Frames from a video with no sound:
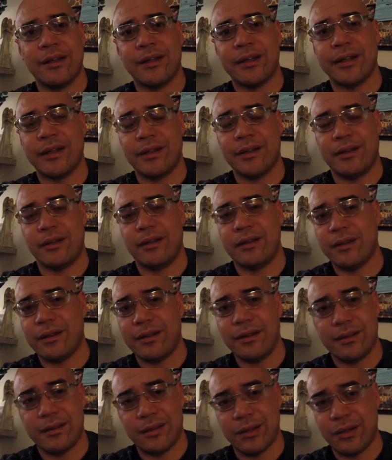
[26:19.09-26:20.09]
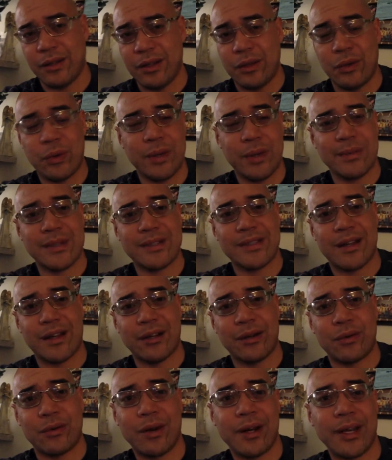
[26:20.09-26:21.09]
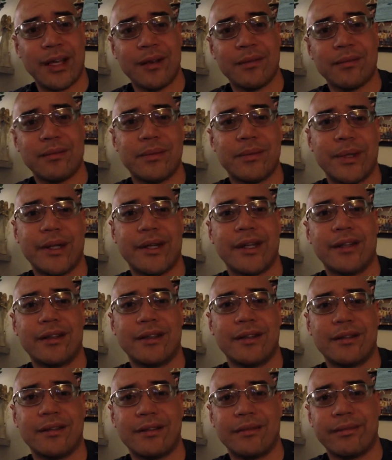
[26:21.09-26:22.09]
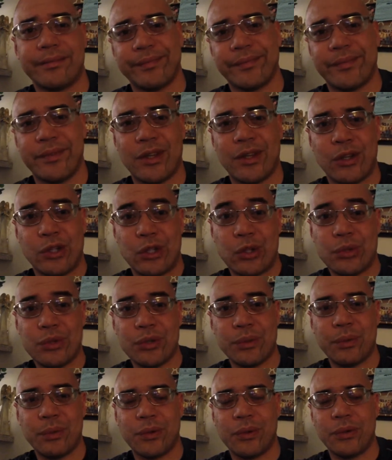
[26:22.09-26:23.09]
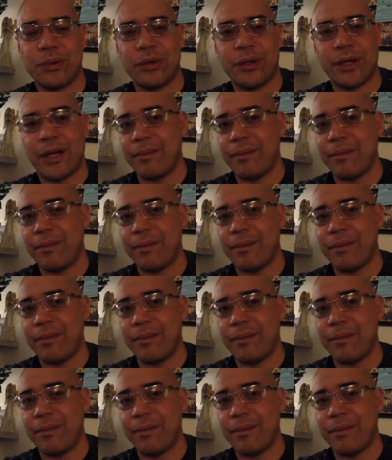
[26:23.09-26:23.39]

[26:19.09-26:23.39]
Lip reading: Uh, Equipment's not great, but they're usable.